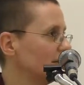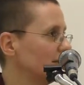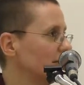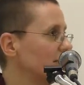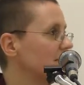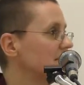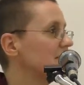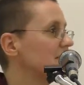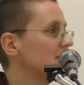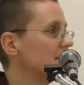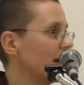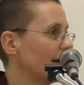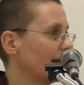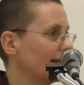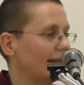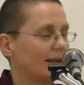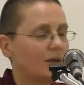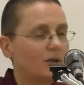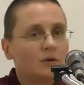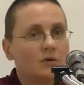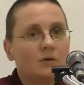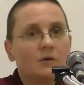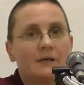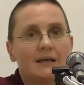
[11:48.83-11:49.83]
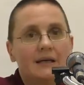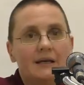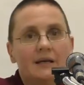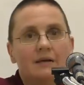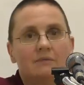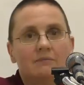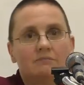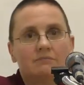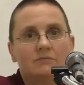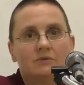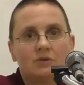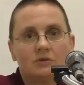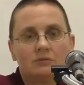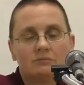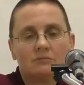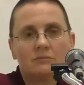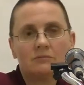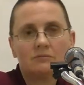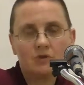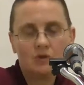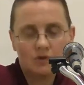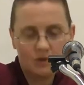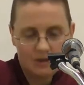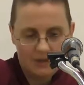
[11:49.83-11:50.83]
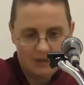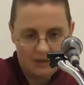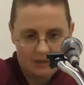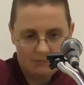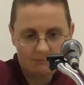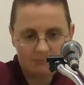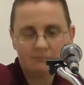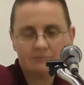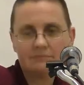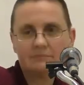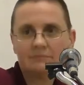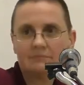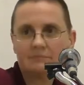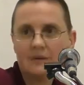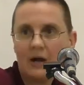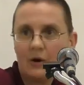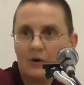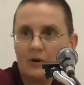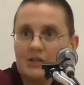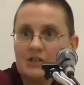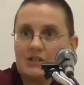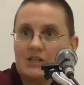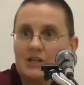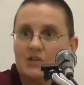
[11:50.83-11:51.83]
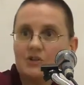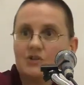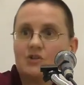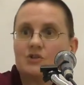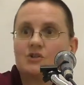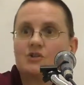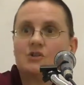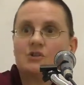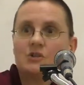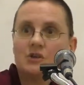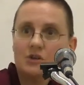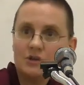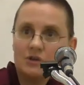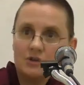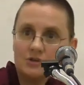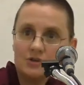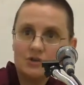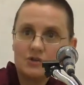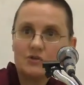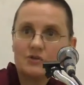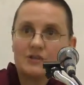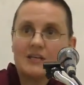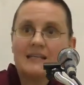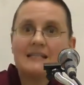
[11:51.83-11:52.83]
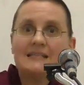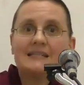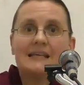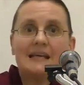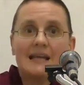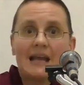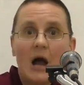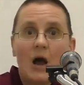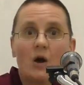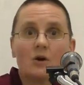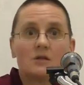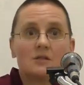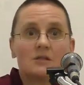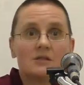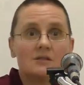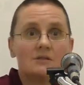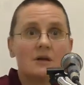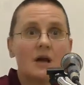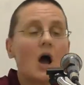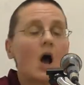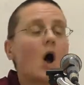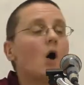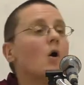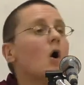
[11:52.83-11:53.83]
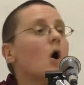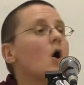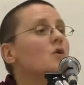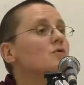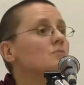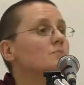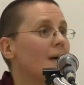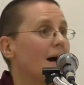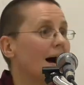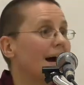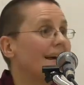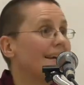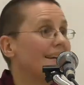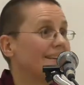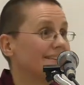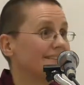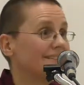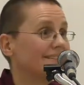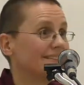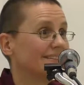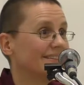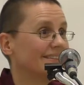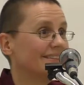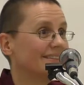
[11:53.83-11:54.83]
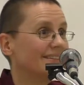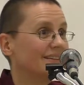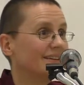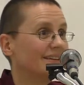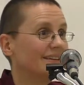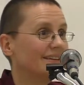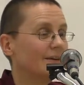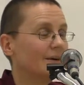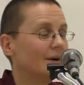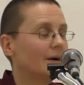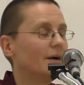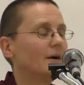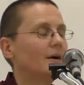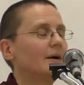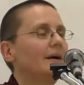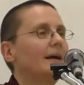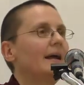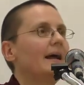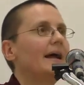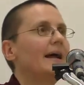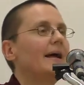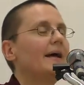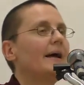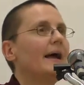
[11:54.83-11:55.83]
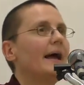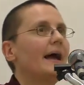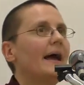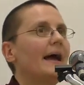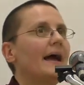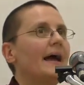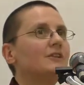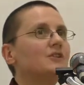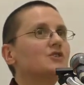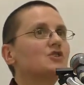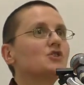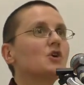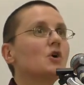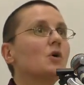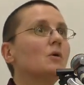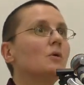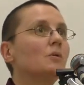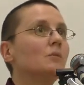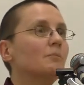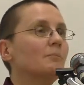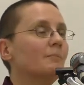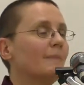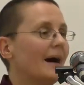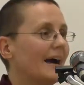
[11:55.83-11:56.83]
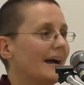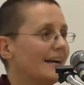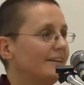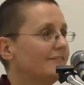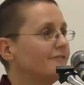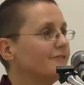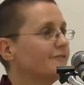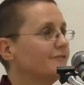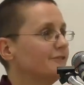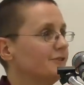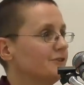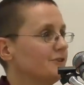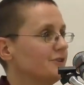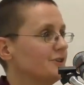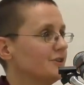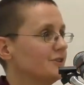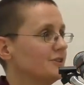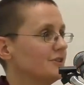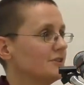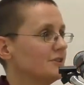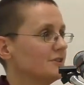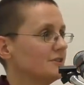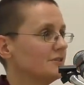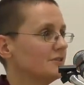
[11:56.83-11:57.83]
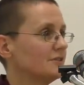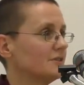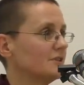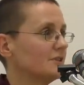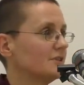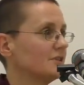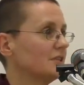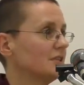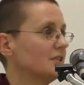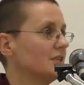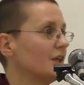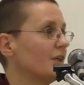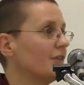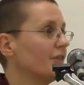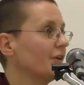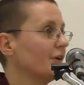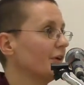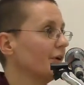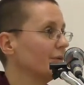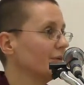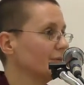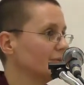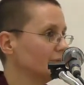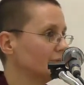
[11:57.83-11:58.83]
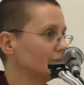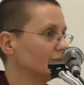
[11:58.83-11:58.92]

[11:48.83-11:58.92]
inside, like looking, turning our attention to the inside, our own mind. And so mindfulness is another